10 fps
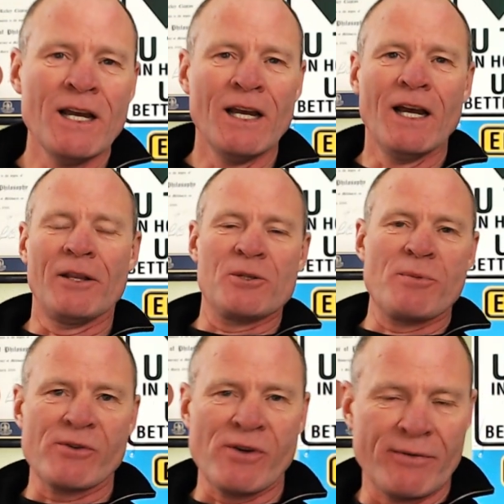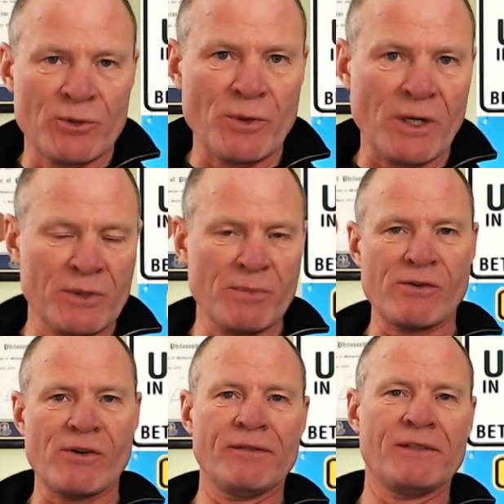Hi there, smart drivers. Rick with Smart
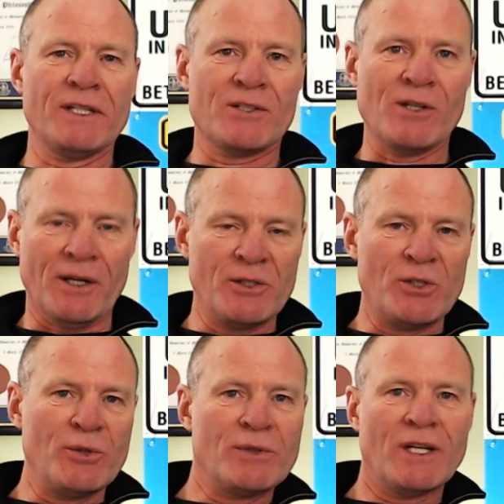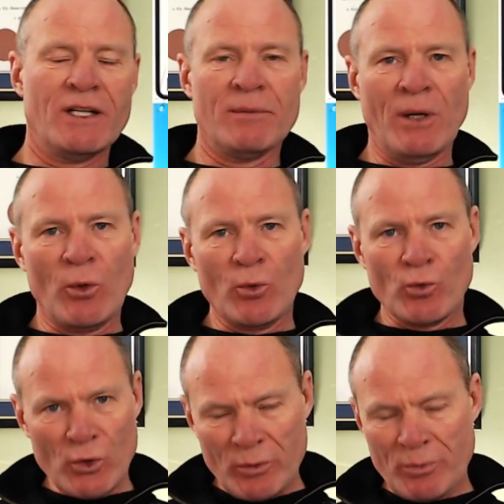Drive Test talking to you tonight about
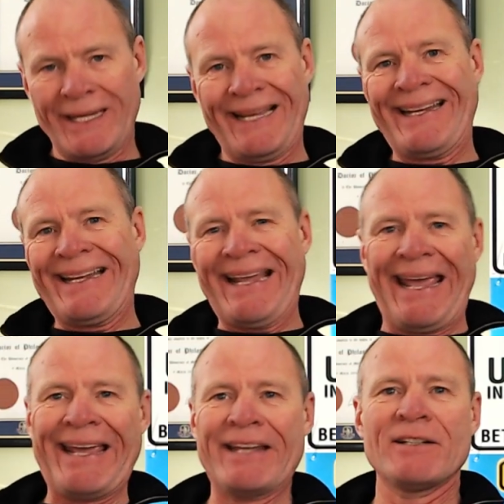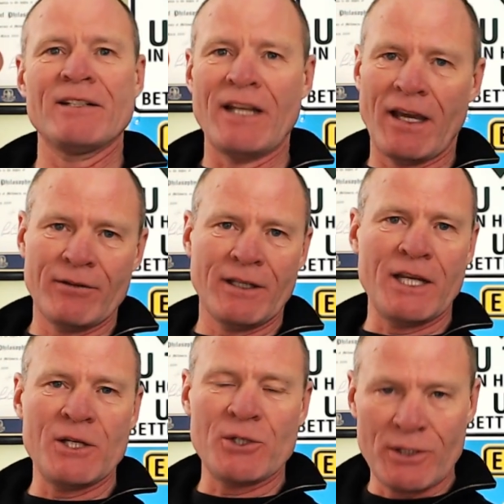route planning and
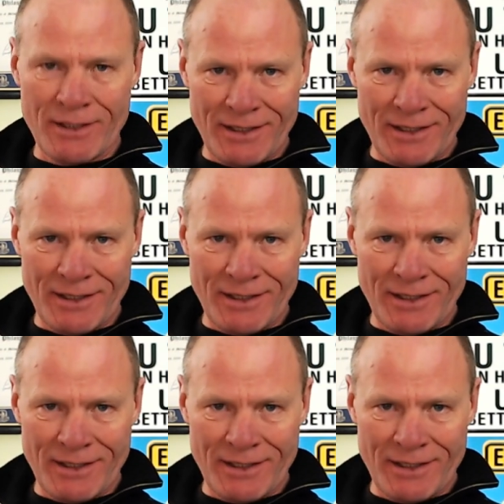navigation.